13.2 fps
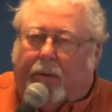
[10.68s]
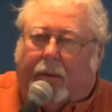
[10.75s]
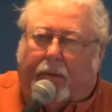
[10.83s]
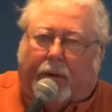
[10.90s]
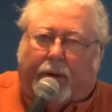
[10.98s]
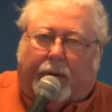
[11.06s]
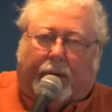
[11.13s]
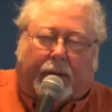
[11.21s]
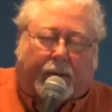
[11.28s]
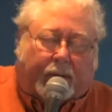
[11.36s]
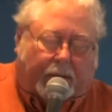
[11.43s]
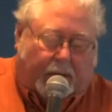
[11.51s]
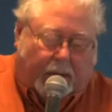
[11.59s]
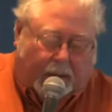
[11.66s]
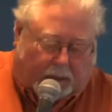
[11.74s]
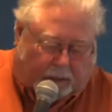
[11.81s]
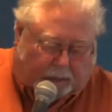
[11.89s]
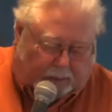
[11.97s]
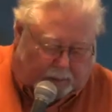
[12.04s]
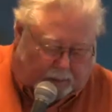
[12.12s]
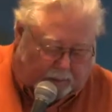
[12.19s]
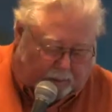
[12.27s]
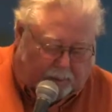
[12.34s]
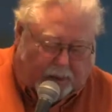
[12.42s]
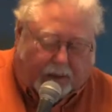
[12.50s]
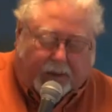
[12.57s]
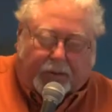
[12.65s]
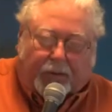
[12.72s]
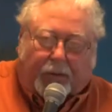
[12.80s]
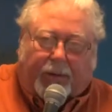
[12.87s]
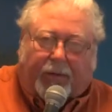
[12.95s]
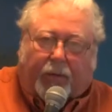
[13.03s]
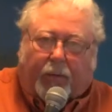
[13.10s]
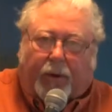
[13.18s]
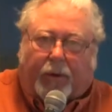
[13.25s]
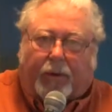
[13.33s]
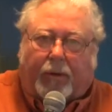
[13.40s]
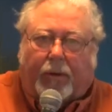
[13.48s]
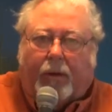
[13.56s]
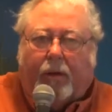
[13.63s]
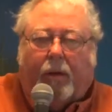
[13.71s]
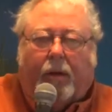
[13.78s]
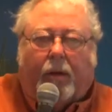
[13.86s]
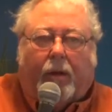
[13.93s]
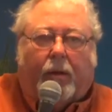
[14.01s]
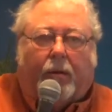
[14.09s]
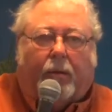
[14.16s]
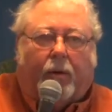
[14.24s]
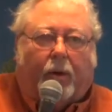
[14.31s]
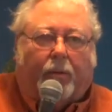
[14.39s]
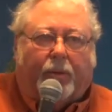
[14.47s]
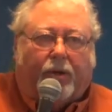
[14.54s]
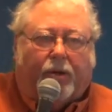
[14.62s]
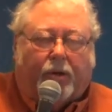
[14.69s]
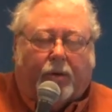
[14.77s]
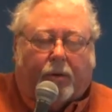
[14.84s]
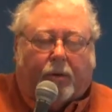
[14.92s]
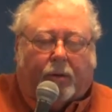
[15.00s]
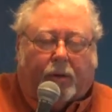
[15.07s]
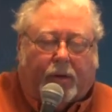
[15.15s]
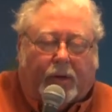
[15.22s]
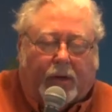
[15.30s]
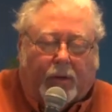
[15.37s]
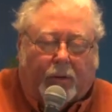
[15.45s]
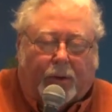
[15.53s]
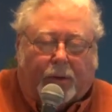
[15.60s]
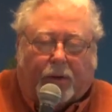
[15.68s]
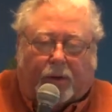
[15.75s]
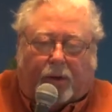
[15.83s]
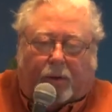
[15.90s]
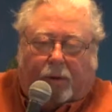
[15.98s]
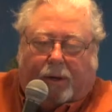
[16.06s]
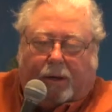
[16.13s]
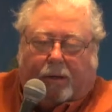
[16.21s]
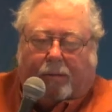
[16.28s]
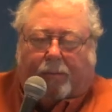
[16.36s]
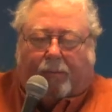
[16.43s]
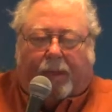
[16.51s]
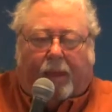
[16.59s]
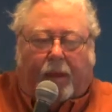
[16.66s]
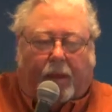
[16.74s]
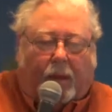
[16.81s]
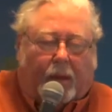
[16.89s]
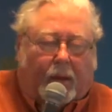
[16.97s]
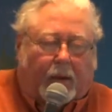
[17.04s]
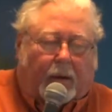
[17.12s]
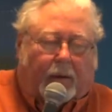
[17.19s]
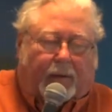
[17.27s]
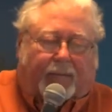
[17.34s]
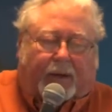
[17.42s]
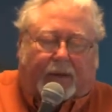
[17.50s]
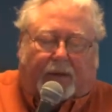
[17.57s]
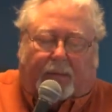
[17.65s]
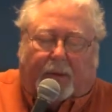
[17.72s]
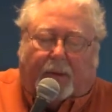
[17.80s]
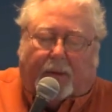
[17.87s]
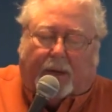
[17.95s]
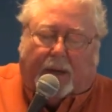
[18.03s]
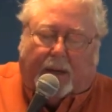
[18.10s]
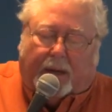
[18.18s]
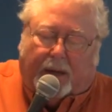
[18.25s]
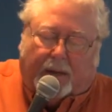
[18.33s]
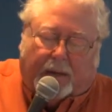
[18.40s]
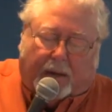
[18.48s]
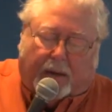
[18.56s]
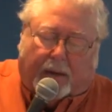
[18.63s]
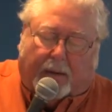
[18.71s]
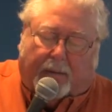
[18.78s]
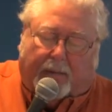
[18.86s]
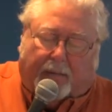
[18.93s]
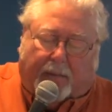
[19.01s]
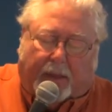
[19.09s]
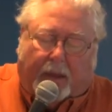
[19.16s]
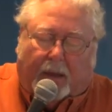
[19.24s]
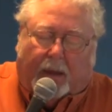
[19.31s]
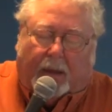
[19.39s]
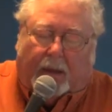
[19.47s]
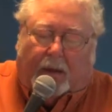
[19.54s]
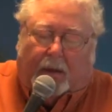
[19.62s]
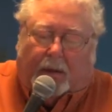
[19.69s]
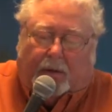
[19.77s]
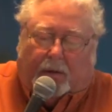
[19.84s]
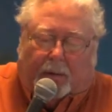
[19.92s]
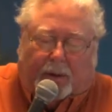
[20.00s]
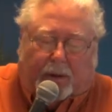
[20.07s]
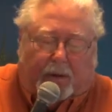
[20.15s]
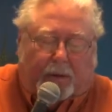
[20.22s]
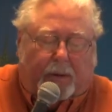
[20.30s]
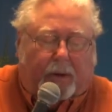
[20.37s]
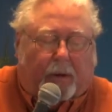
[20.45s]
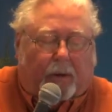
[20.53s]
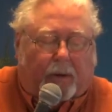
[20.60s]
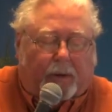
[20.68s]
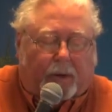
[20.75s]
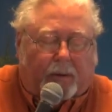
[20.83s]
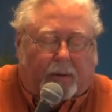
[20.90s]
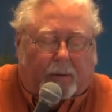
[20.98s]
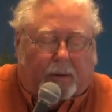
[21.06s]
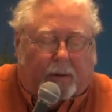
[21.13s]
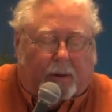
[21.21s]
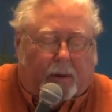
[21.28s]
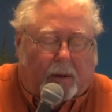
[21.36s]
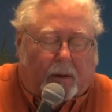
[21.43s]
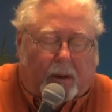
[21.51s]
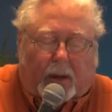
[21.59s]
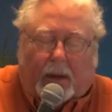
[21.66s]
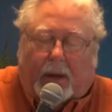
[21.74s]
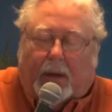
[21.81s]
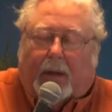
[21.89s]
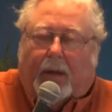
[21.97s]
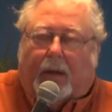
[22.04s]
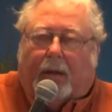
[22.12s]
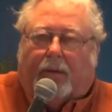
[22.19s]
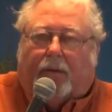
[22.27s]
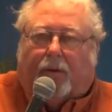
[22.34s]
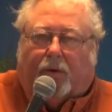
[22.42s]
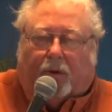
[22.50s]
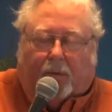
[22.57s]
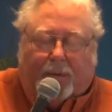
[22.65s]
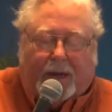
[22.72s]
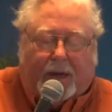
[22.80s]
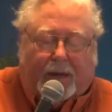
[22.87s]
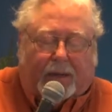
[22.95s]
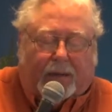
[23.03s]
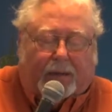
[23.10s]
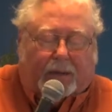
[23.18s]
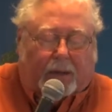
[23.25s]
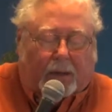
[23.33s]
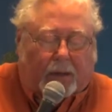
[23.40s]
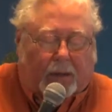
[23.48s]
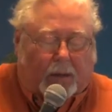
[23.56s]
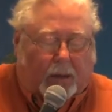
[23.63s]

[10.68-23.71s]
We want to extend greetings to everyone. We hope that you're continuing to tune in on Facebook and uh, Twitter and all the other social medias.